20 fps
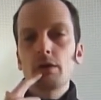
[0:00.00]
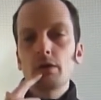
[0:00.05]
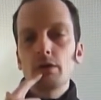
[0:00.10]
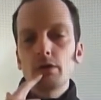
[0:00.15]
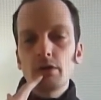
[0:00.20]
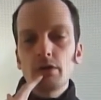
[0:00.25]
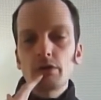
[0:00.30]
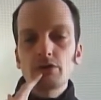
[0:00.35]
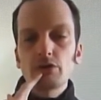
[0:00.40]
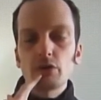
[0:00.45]

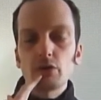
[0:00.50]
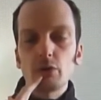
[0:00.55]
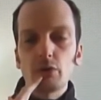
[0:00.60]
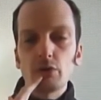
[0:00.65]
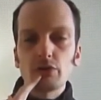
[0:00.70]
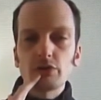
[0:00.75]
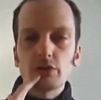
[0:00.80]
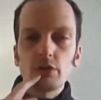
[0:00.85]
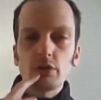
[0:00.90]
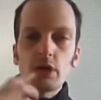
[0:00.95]
So
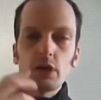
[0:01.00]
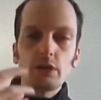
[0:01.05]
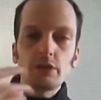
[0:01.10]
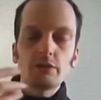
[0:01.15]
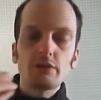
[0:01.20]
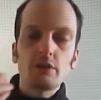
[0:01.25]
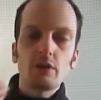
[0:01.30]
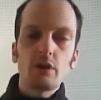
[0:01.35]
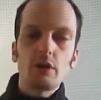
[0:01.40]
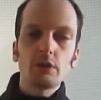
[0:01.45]
there's a lot of
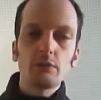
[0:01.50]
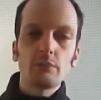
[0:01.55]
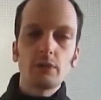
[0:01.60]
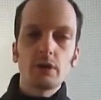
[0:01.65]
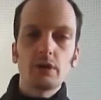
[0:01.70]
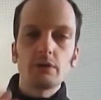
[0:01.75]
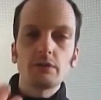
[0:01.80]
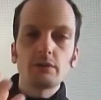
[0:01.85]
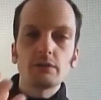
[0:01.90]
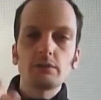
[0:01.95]
talk
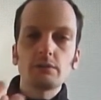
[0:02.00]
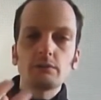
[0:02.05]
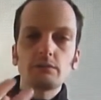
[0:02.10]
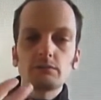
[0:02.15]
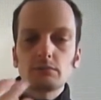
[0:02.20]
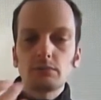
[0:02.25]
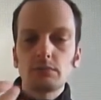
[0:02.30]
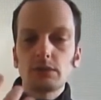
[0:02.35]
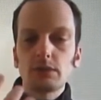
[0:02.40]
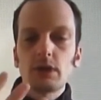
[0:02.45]
about
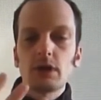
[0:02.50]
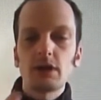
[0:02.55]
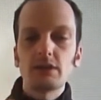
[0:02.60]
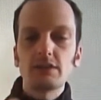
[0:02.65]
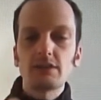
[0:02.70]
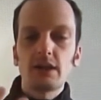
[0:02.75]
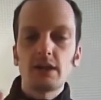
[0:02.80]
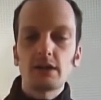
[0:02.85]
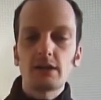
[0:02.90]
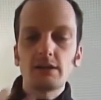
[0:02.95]

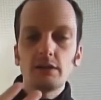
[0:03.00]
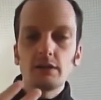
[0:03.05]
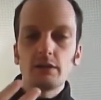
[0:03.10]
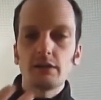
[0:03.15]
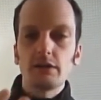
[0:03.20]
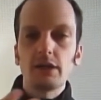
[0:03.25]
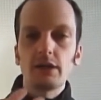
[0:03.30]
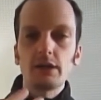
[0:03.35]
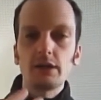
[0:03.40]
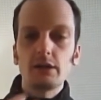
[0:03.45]
contact or
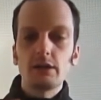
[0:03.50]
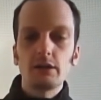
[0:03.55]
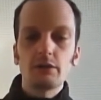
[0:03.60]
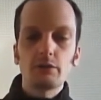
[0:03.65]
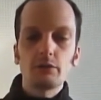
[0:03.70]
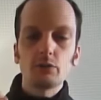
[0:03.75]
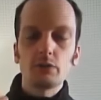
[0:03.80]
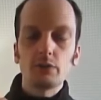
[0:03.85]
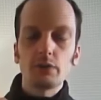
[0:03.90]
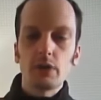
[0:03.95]
getting it
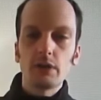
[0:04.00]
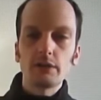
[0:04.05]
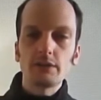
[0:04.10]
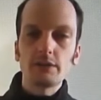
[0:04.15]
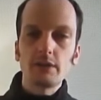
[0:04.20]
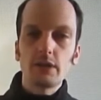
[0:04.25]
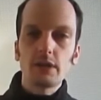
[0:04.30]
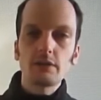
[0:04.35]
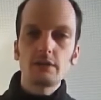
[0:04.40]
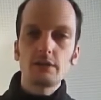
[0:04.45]
through
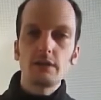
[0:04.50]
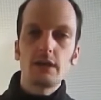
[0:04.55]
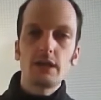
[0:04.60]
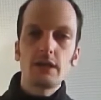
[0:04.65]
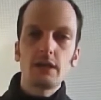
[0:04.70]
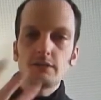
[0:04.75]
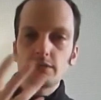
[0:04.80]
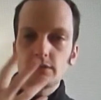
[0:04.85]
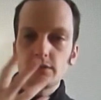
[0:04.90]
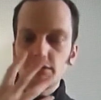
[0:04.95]
contact,
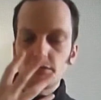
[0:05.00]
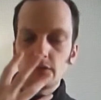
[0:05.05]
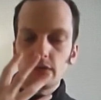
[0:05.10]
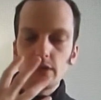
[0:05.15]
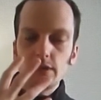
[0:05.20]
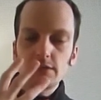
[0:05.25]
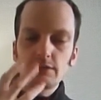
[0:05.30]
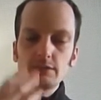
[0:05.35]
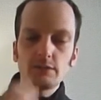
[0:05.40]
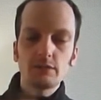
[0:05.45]
hands to
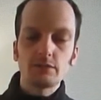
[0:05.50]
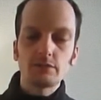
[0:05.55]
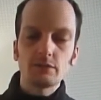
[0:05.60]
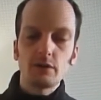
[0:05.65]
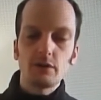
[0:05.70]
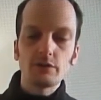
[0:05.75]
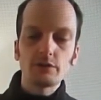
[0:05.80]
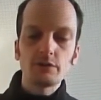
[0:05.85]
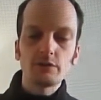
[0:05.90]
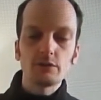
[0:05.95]
face. There's
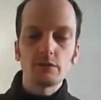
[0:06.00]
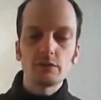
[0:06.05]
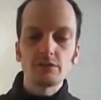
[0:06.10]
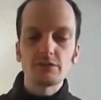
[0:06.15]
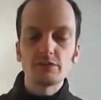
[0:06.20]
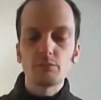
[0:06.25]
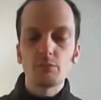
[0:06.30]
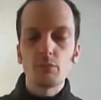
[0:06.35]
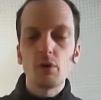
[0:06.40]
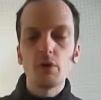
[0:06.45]
also a
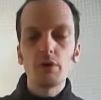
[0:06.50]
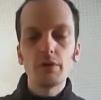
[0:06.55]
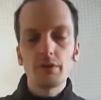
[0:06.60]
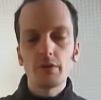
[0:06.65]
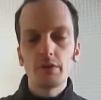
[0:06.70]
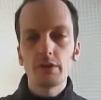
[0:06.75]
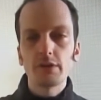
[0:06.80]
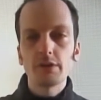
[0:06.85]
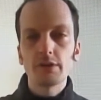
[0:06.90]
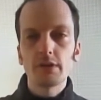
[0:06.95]
small
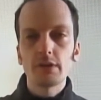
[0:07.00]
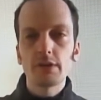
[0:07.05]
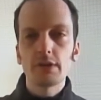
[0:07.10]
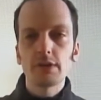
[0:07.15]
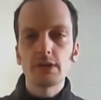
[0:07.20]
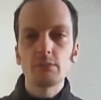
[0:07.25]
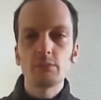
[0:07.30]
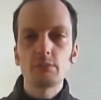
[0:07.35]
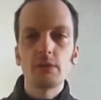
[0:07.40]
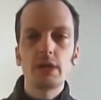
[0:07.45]
thought that it
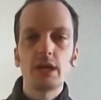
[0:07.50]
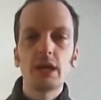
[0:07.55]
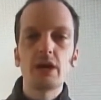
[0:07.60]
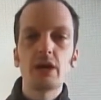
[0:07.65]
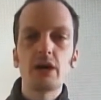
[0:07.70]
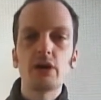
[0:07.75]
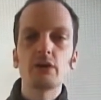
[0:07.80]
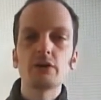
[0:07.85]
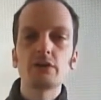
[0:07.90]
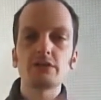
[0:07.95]
can be
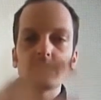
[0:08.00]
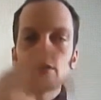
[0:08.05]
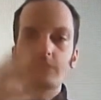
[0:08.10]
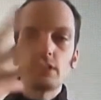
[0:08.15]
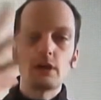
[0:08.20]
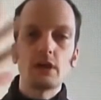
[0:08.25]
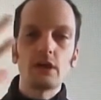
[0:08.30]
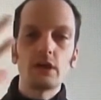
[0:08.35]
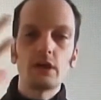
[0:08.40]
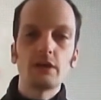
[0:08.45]

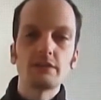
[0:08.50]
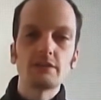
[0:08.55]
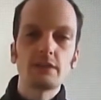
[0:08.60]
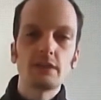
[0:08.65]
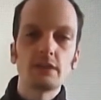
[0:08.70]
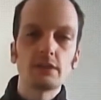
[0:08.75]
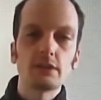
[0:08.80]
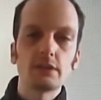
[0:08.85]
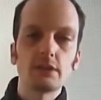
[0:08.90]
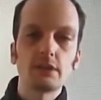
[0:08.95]
aerosolized, that
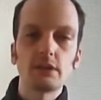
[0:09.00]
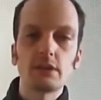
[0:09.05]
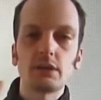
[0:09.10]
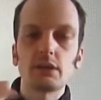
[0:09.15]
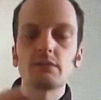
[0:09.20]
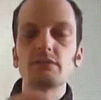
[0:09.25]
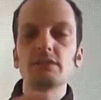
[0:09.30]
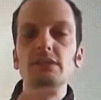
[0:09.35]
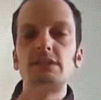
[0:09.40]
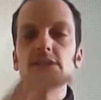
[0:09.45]
it can kind
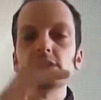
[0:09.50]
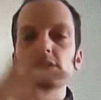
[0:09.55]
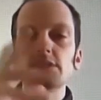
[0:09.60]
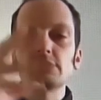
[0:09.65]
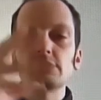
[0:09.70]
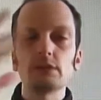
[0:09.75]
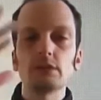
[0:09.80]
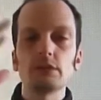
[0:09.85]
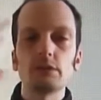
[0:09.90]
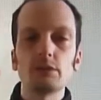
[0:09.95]
of exist
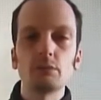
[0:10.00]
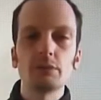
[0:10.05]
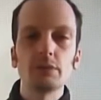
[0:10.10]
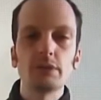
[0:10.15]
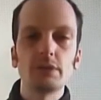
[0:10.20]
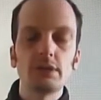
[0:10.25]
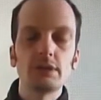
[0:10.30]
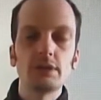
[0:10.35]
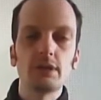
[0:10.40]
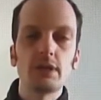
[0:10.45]
a little bit
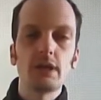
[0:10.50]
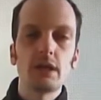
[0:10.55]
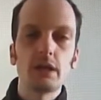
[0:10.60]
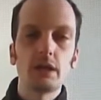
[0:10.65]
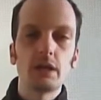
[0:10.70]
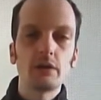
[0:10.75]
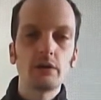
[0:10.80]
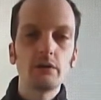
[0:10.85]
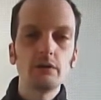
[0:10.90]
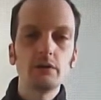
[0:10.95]
in the
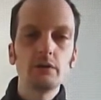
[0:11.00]
air.